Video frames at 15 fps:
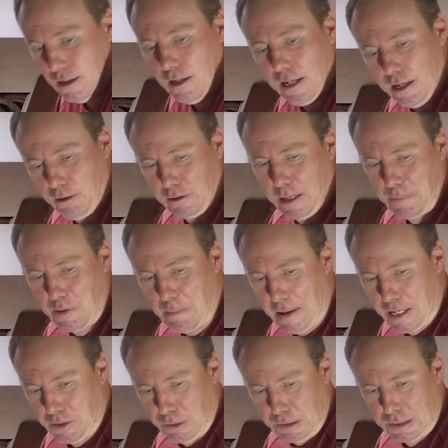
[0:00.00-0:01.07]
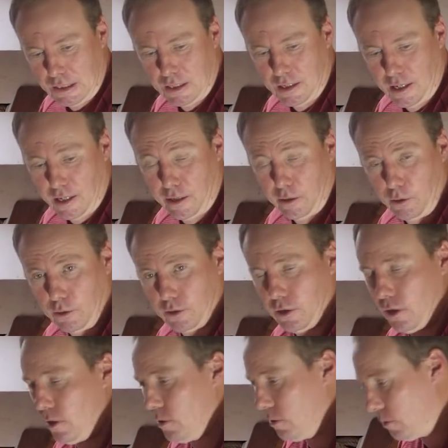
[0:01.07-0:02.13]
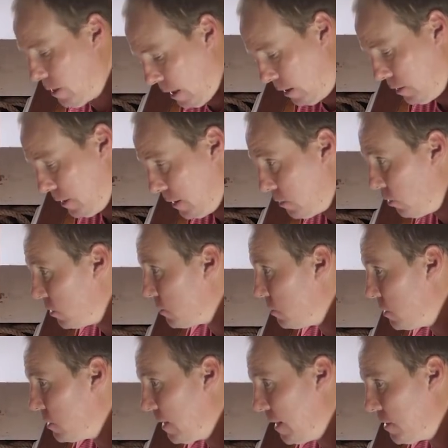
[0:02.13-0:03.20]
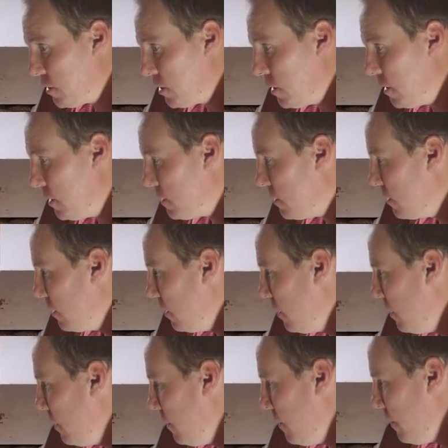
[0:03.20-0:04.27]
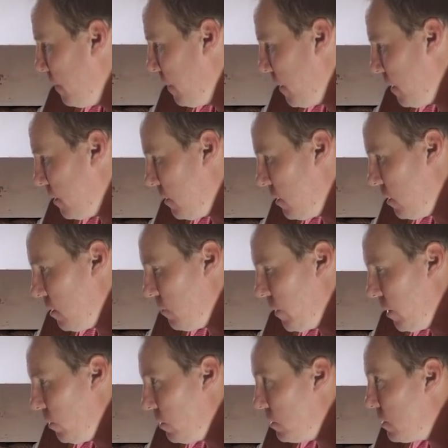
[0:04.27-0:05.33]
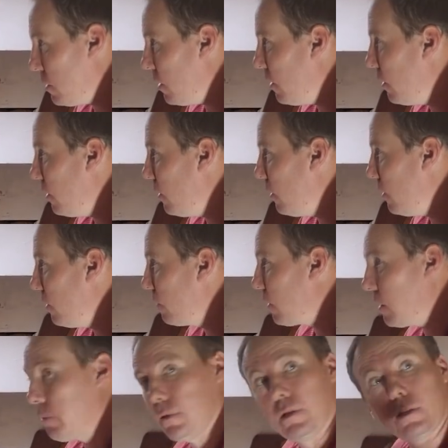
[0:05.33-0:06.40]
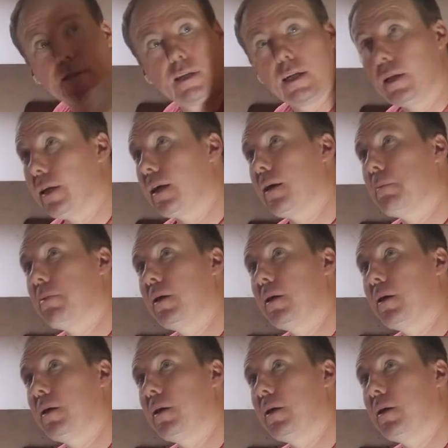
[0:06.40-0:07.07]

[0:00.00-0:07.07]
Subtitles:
It'll keep the mattress in, and it'll also, our lee cloths will attach to this. We also got to put the ceiling up